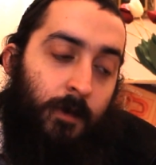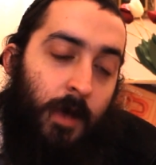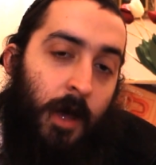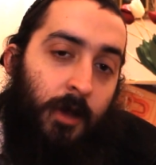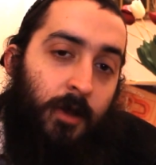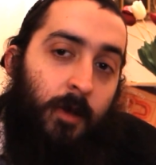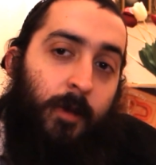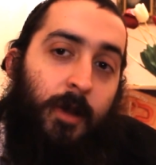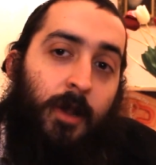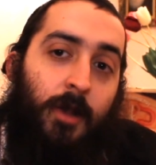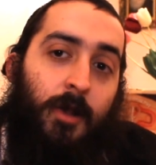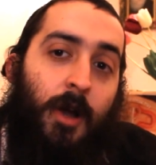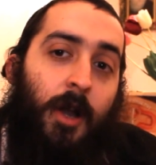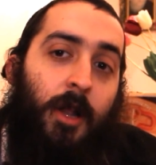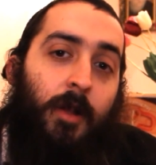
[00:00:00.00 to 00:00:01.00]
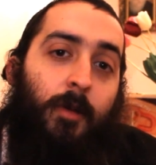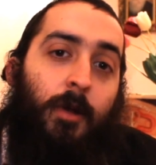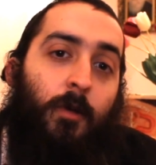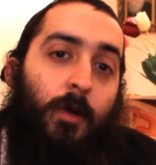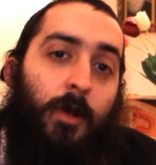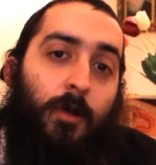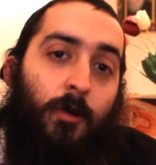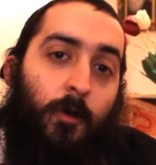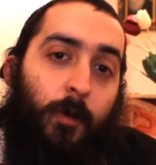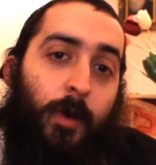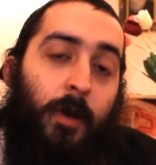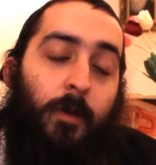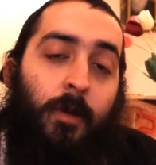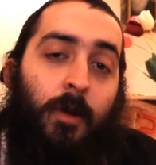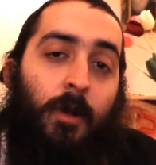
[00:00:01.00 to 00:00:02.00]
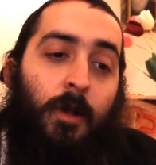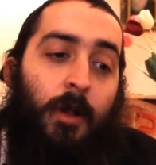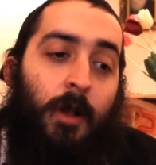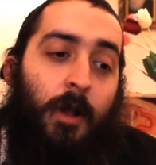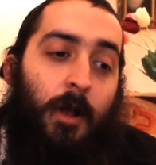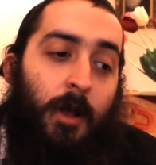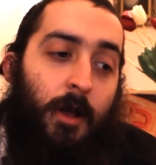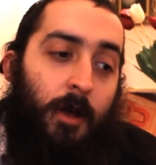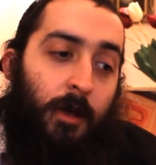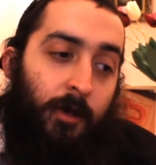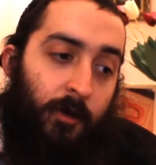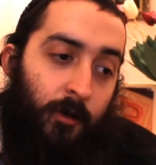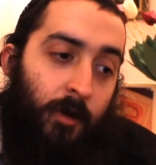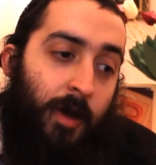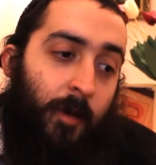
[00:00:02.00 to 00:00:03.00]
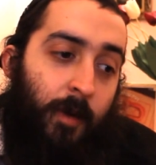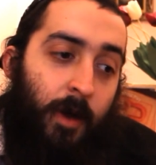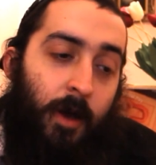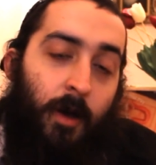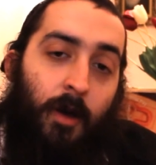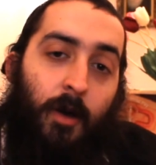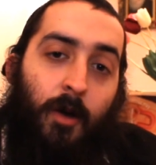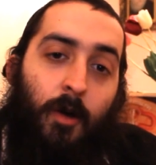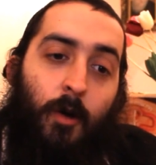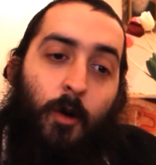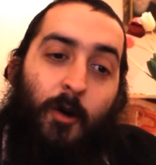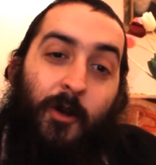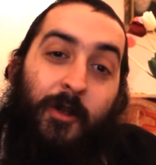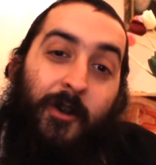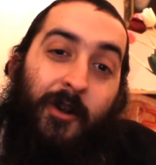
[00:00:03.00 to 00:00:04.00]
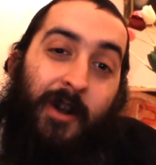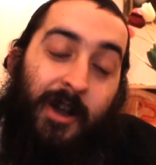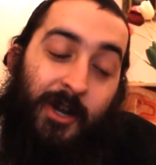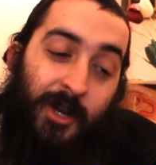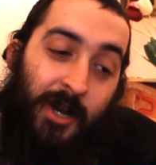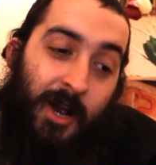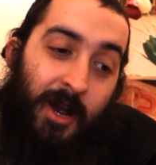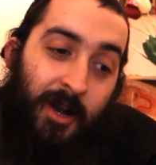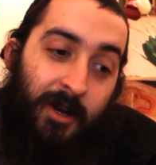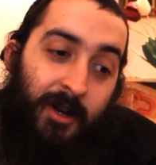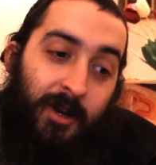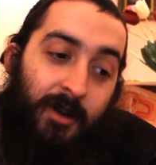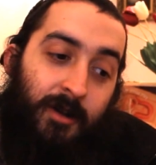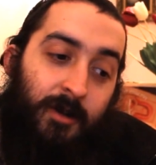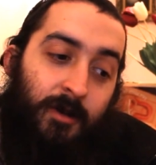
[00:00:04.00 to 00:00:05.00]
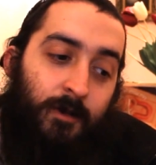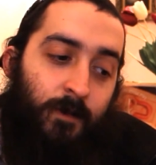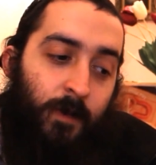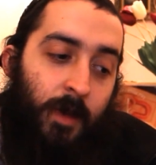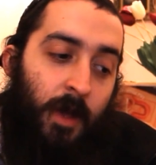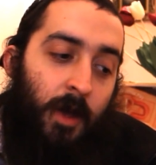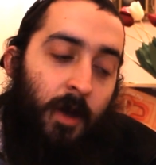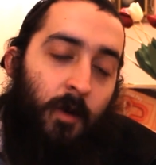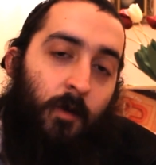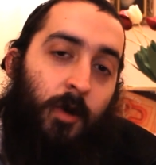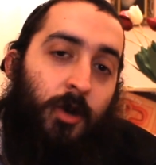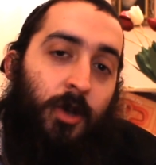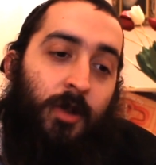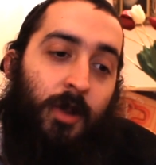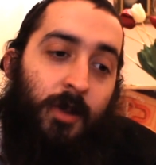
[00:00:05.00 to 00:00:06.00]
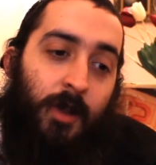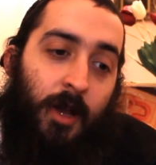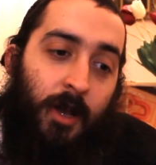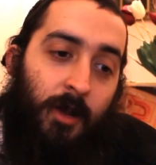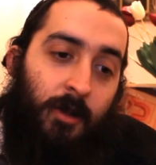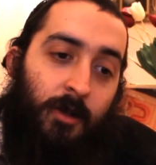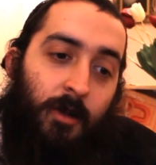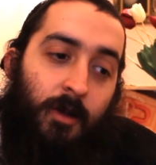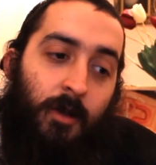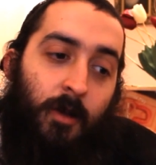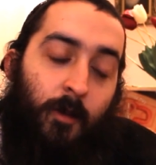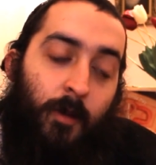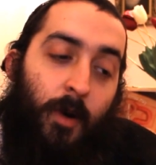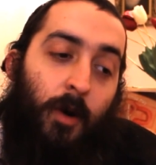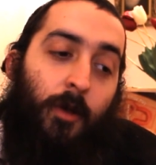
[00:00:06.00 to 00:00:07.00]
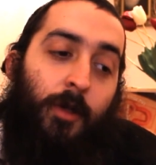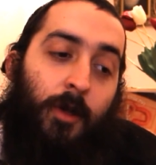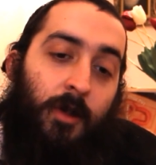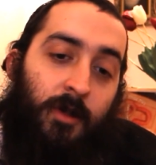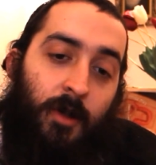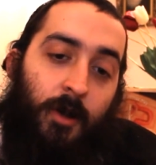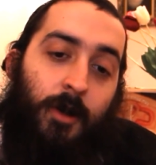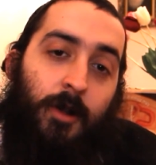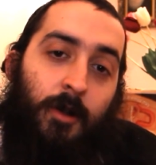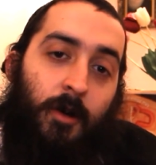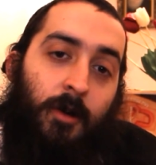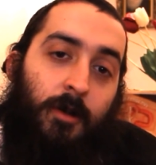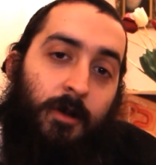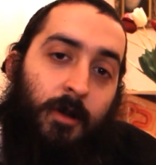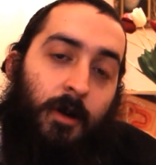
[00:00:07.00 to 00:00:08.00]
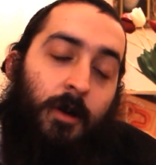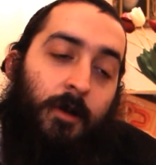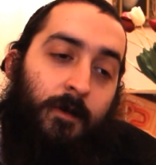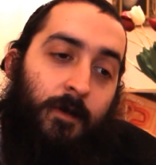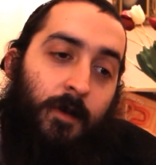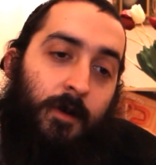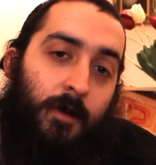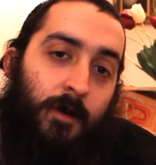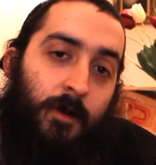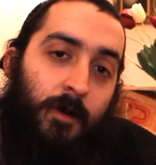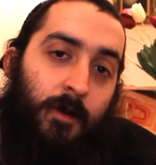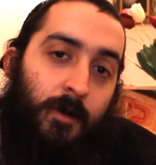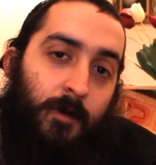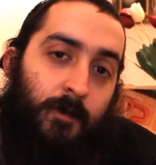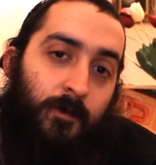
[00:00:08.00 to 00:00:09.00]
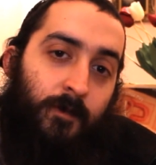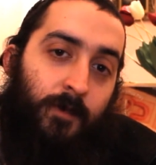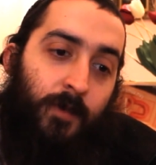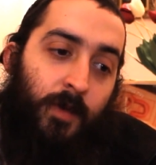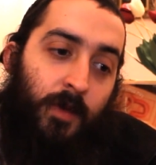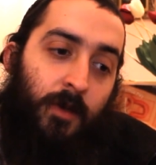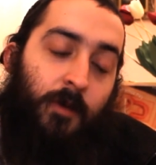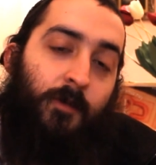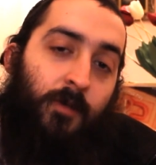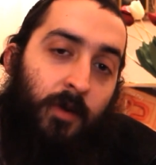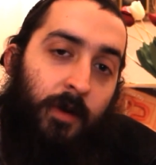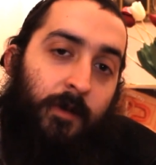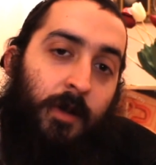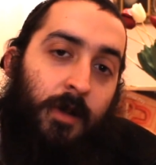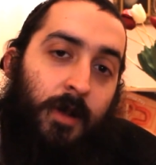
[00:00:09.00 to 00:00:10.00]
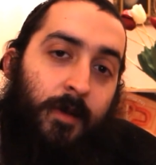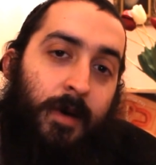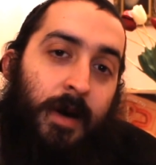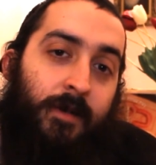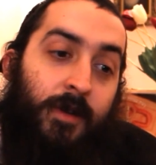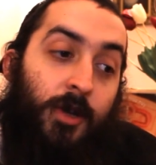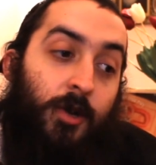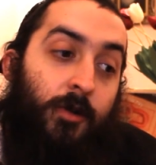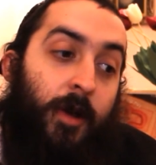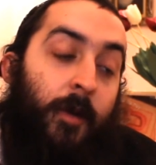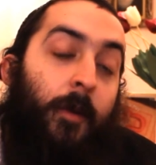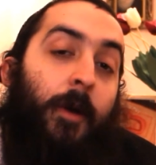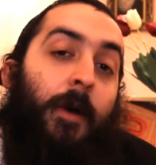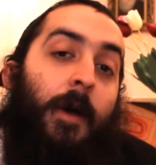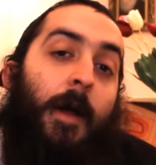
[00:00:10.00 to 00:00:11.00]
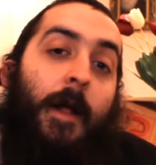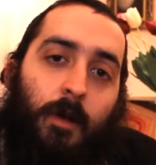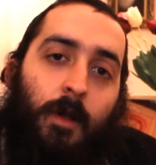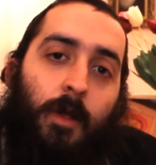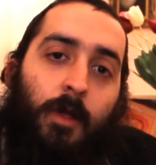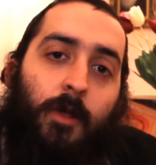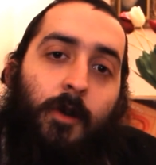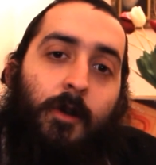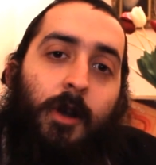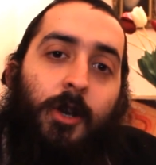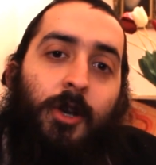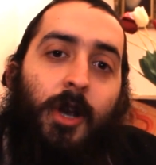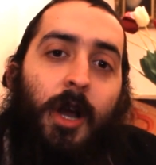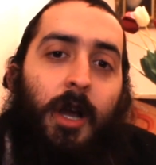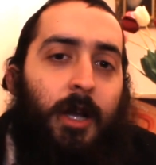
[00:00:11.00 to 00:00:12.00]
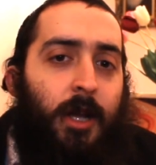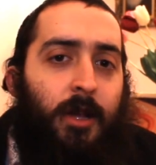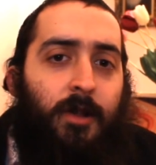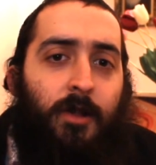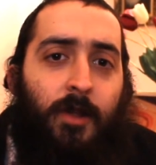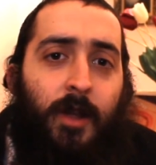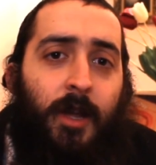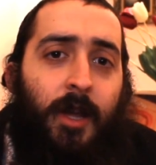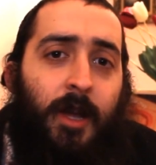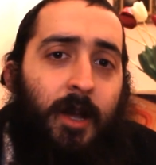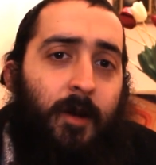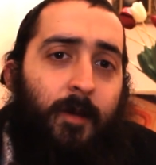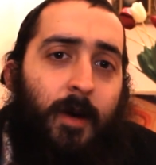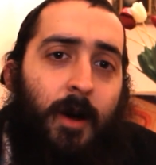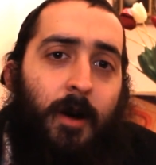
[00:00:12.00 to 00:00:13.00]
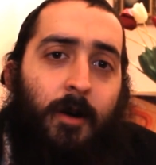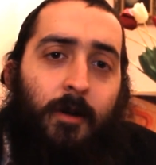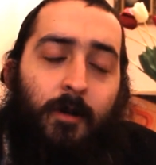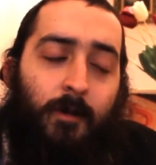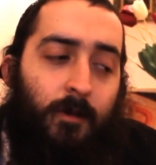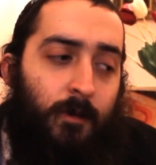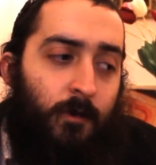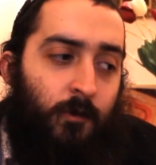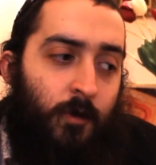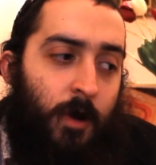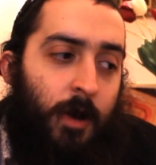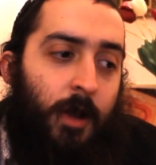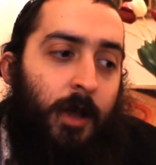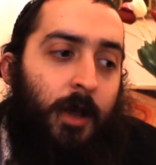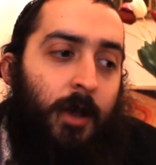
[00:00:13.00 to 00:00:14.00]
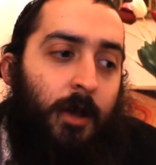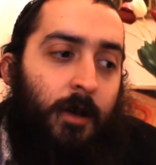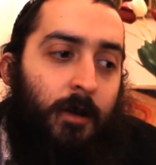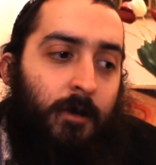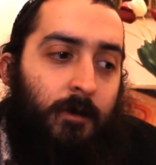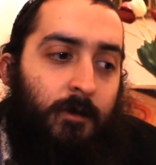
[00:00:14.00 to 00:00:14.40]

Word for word: has to be decided between two people, the Rebbe or the Rashag which is the second, the both son-in-laws of the previous Lubavitcher Rebbe. The Rashag is thinking about running